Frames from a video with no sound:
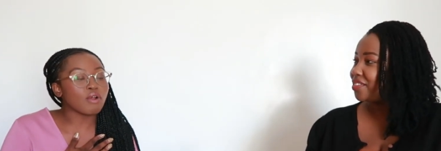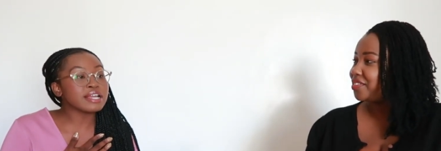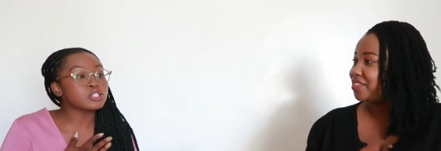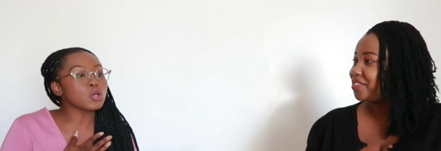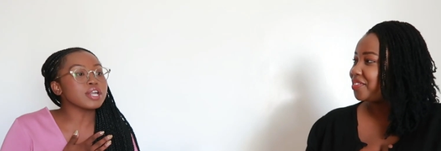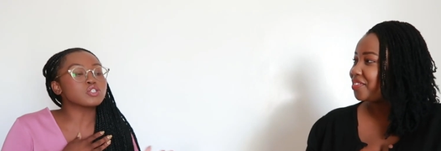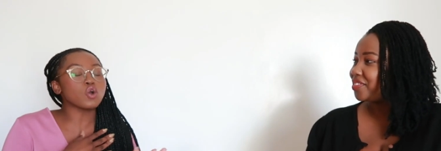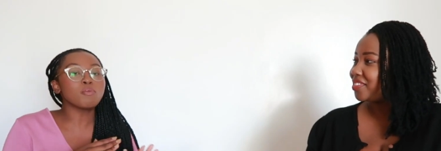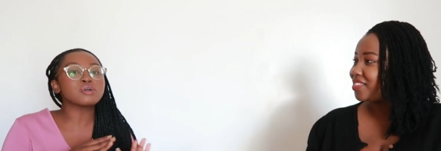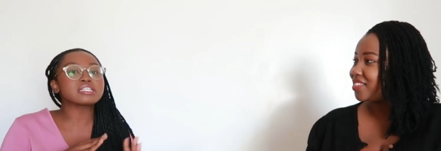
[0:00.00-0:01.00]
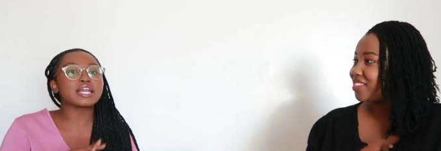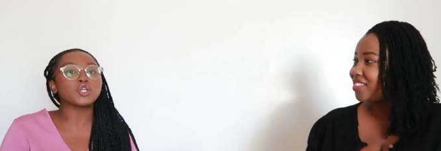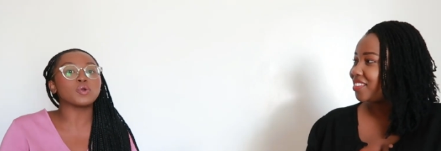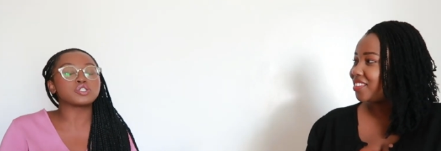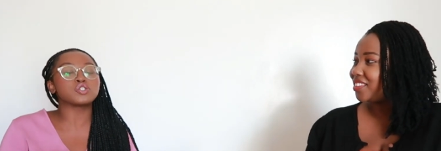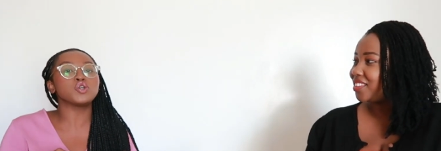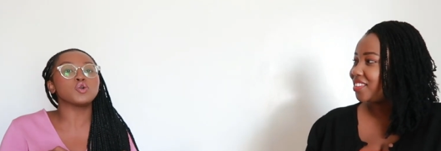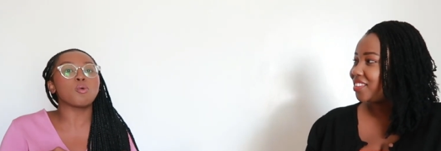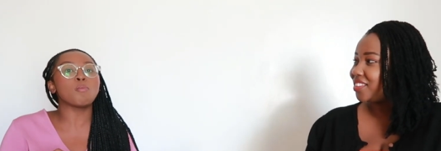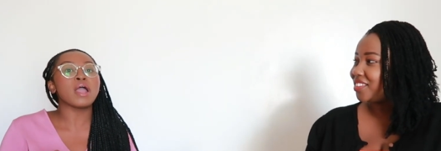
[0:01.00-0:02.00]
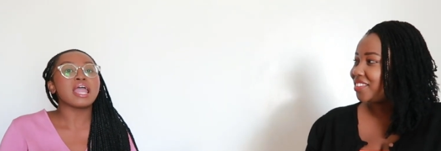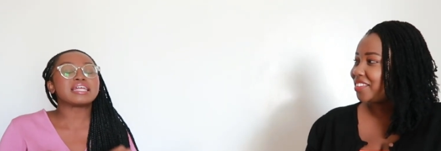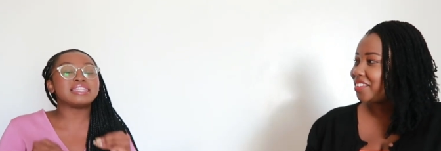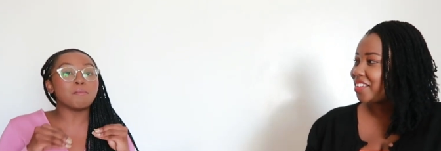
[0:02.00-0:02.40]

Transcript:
Speaker 1: right? So it's almost like you assume